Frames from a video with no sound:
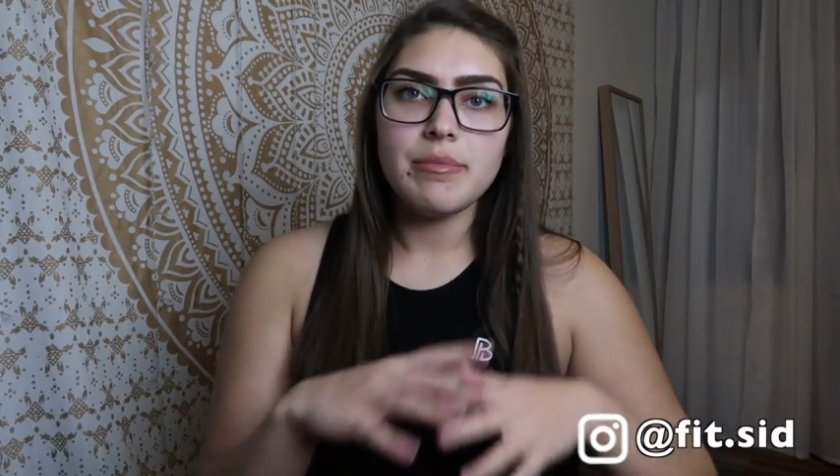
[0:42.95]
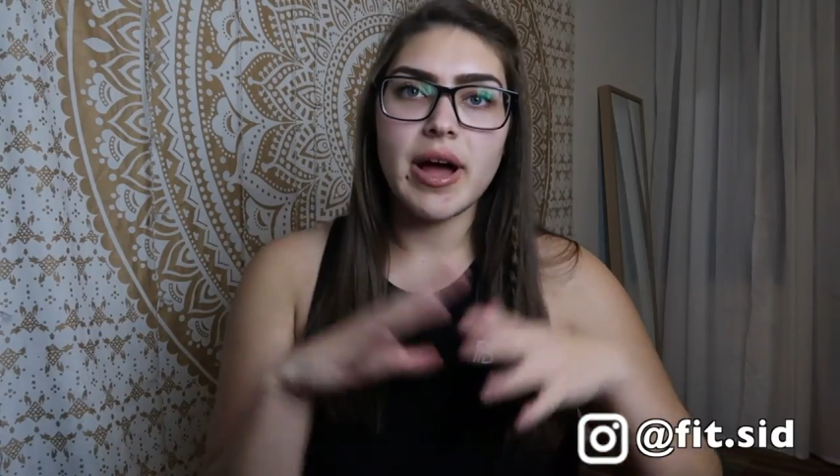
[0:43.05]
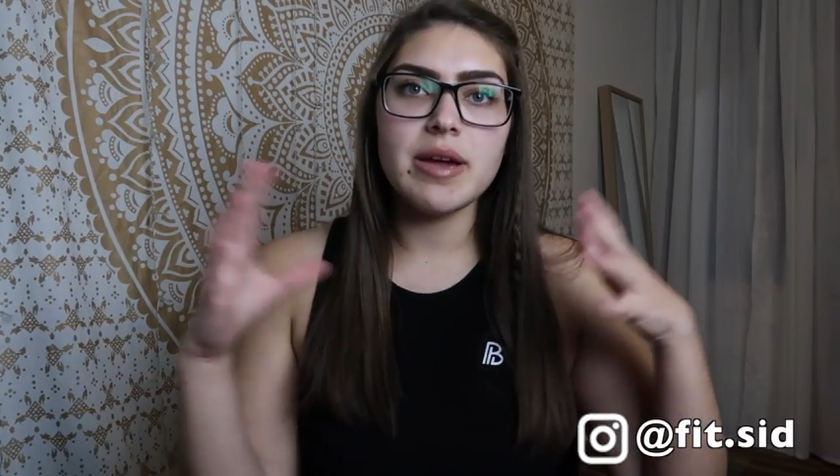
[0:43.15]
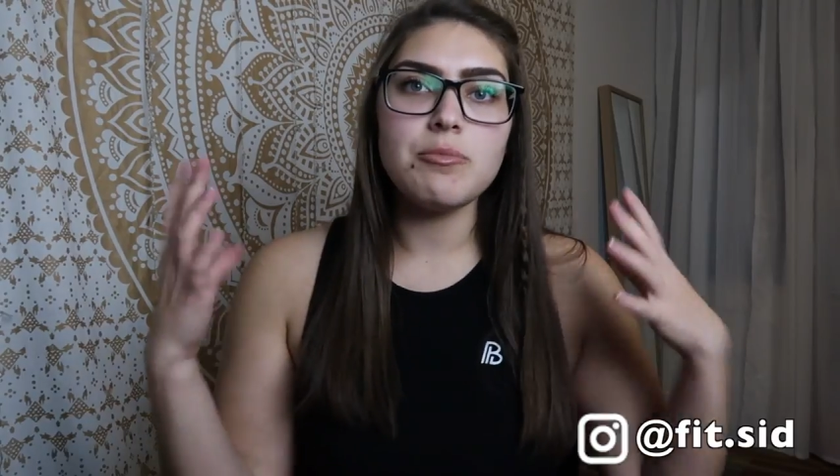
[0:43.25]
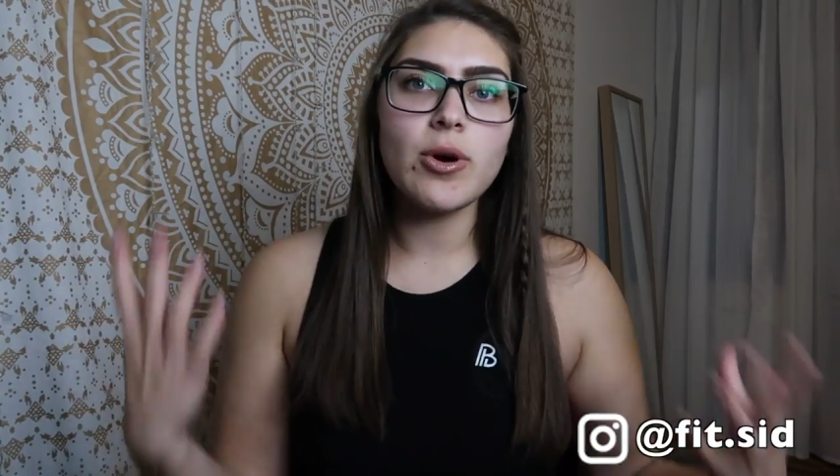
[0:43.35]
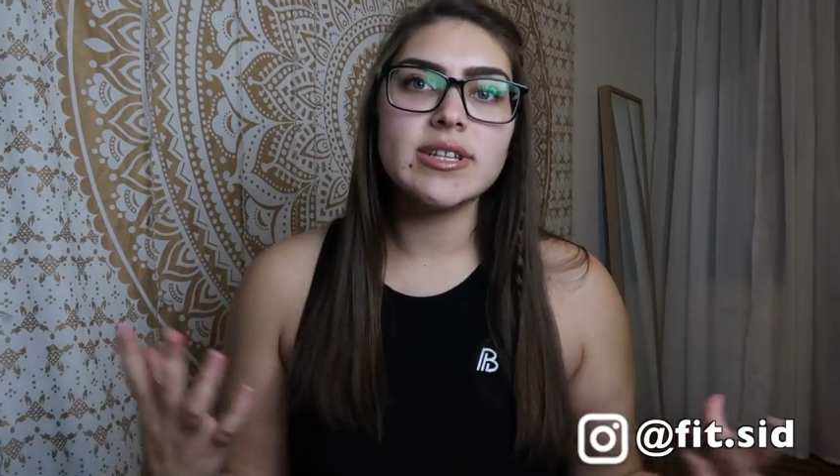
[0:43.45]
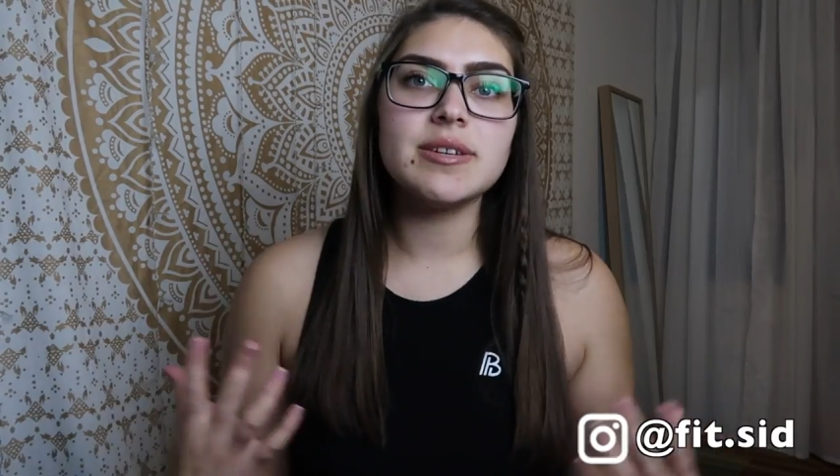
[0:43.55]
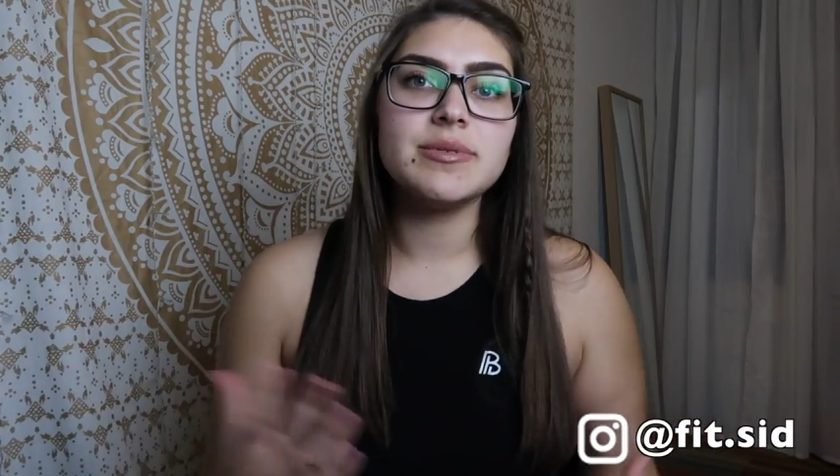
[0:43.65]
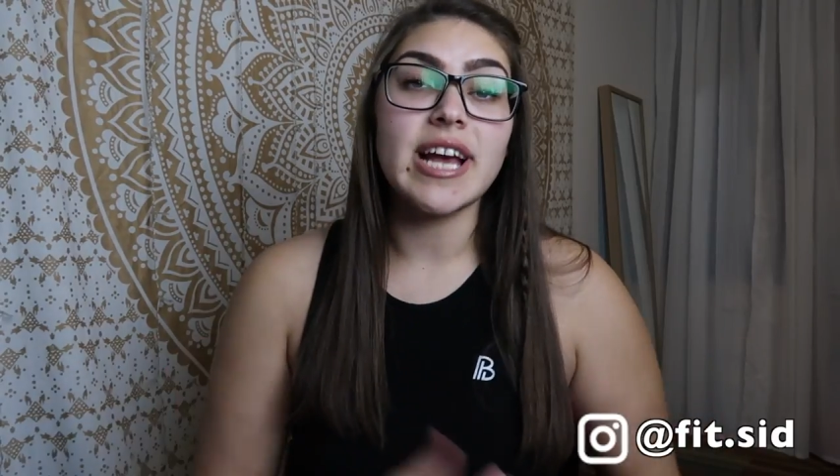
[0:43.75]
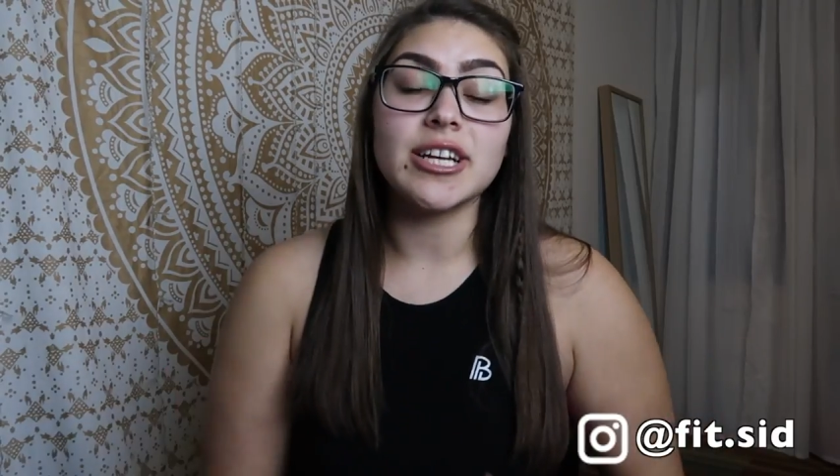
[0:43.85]
my
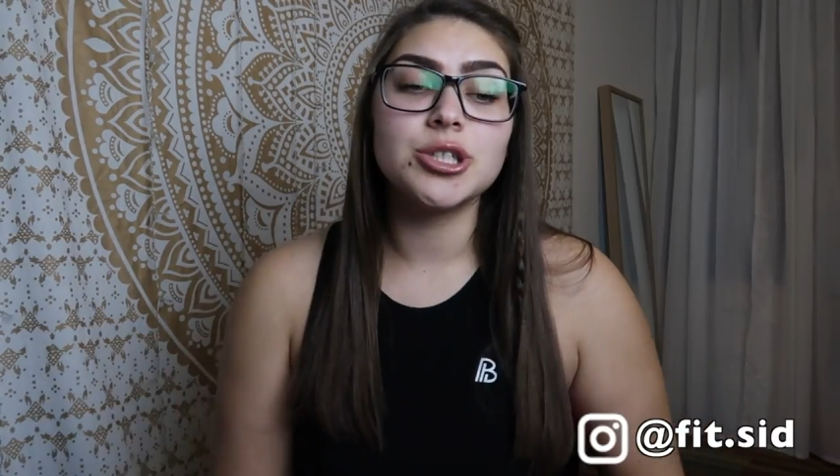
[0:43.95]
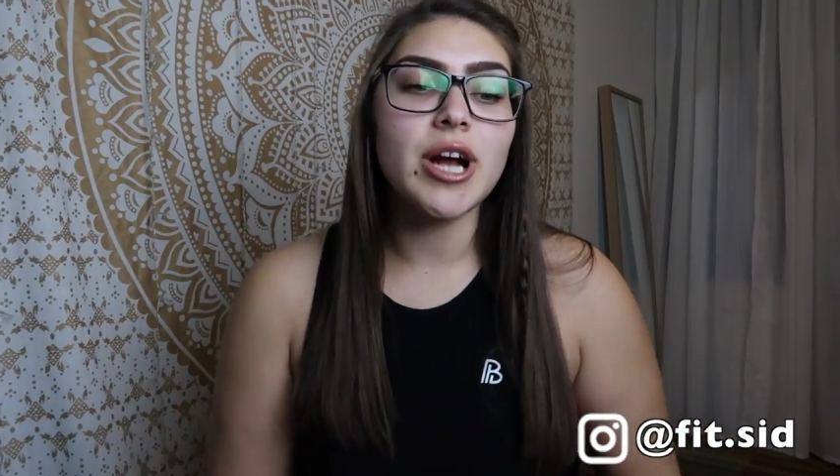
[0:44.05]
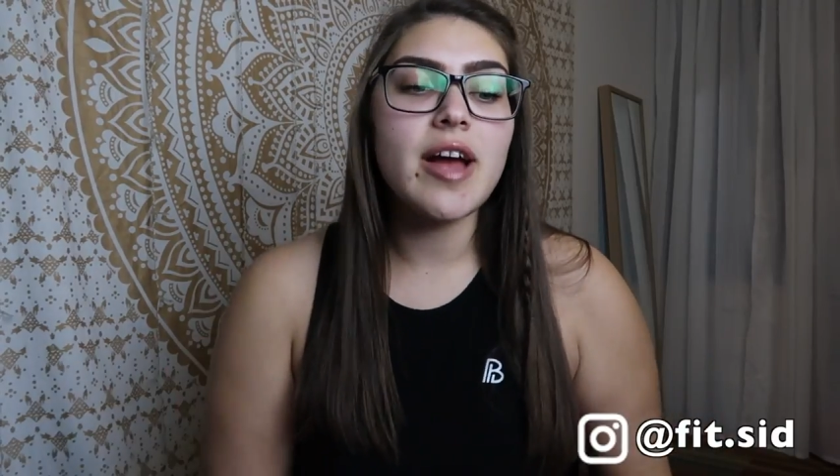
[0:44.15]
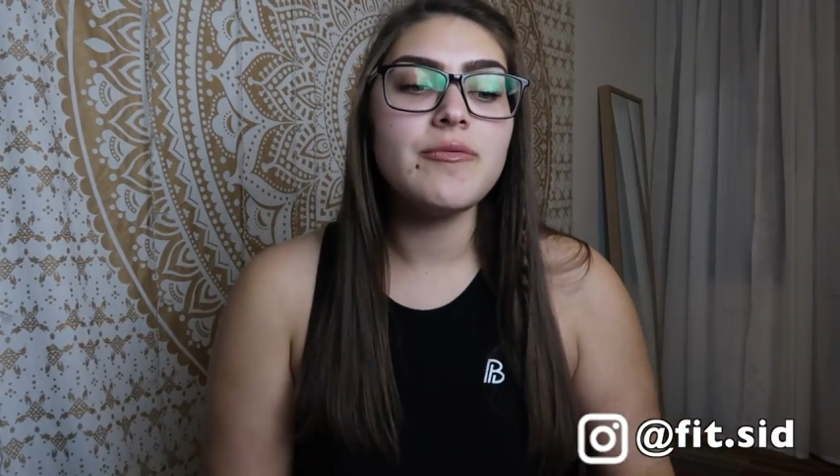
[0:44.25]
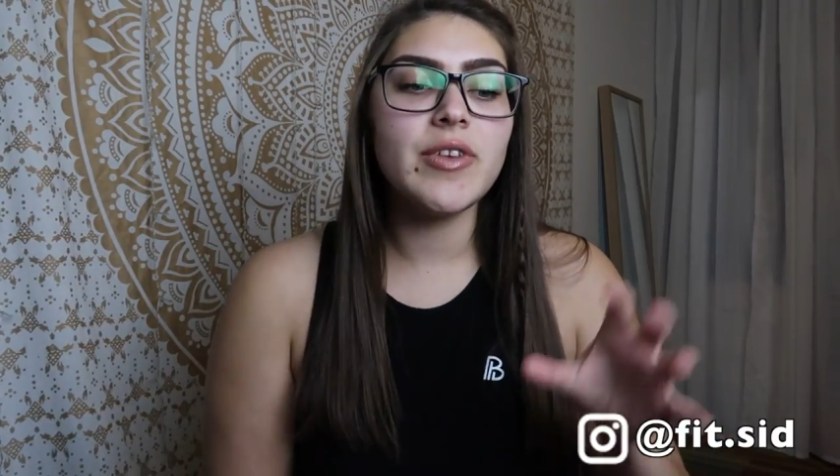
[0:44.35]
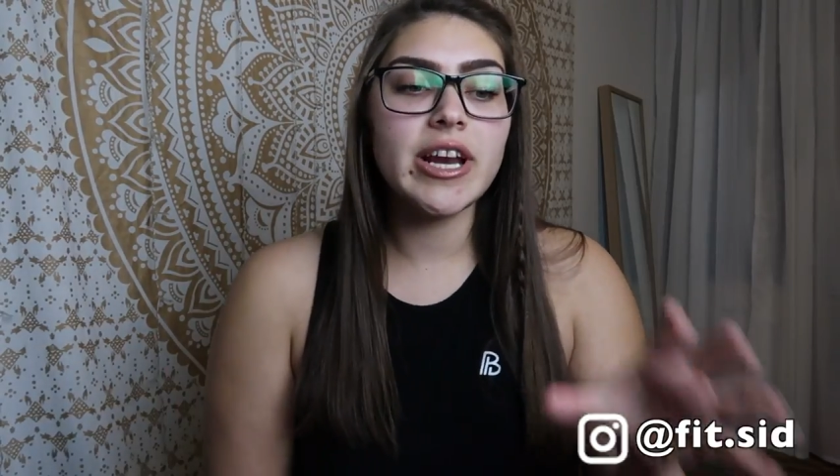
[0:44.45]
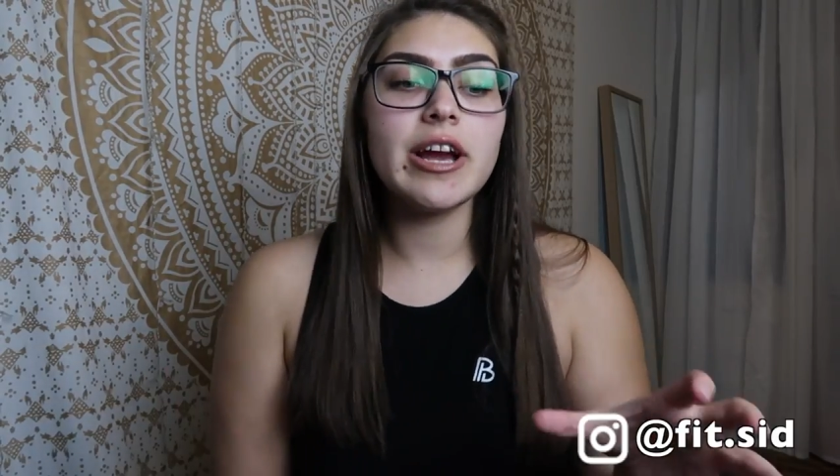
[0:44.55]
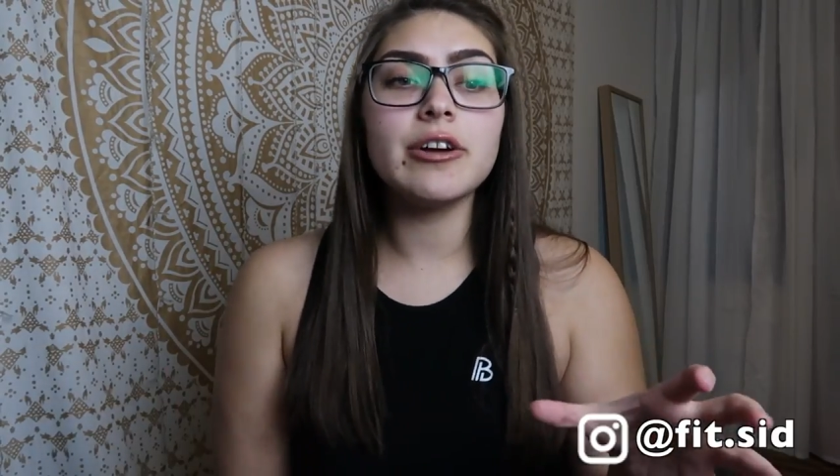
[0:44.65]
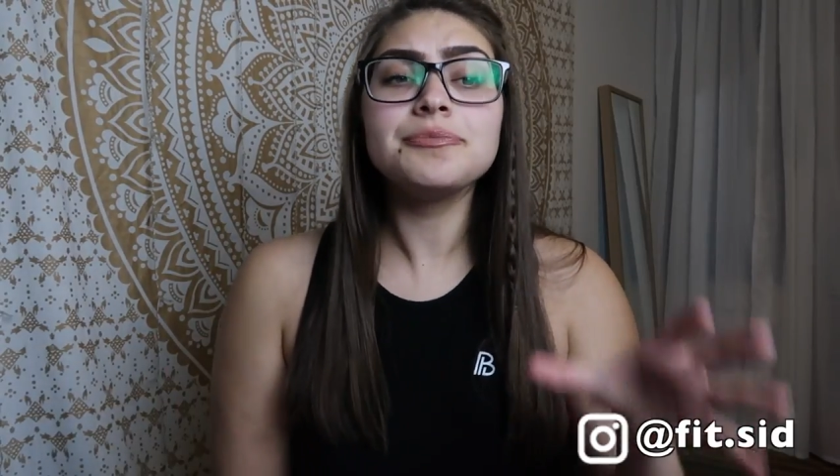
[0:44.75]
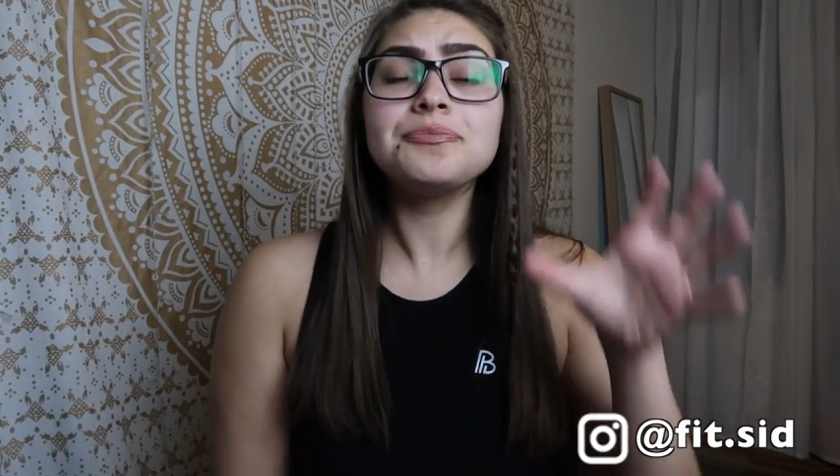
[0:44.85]
importance of sex drive
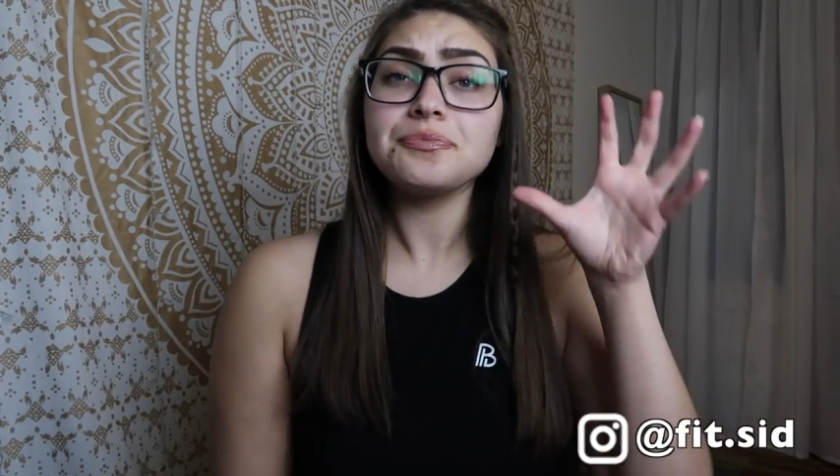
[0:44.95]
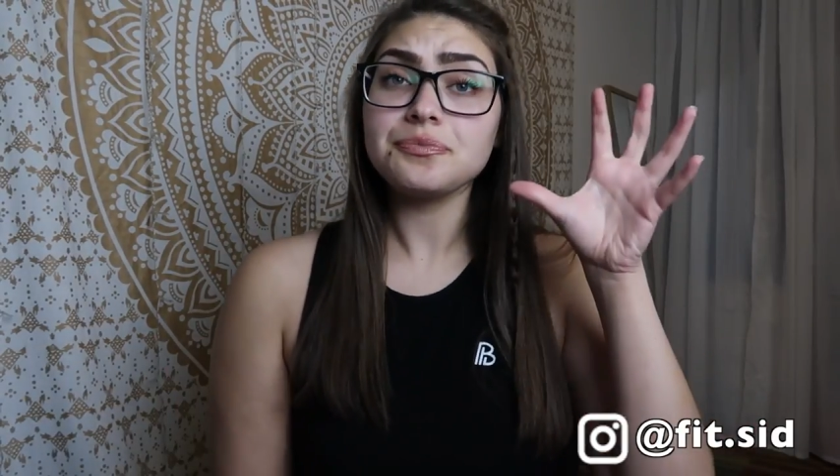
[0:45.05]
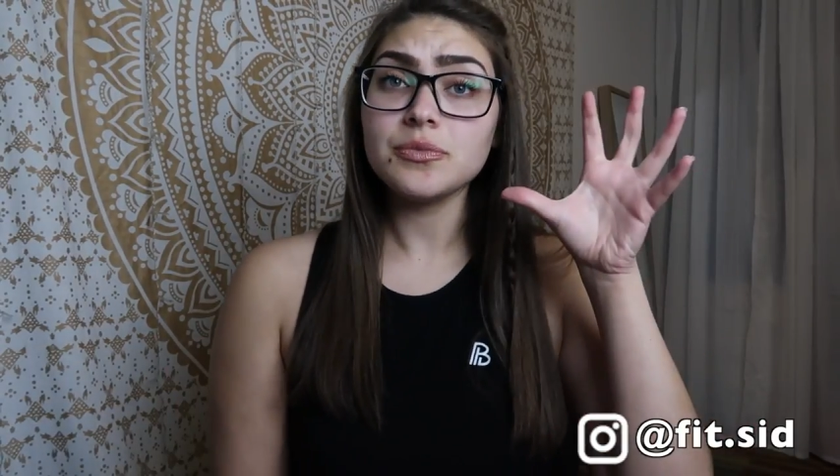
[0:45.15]
video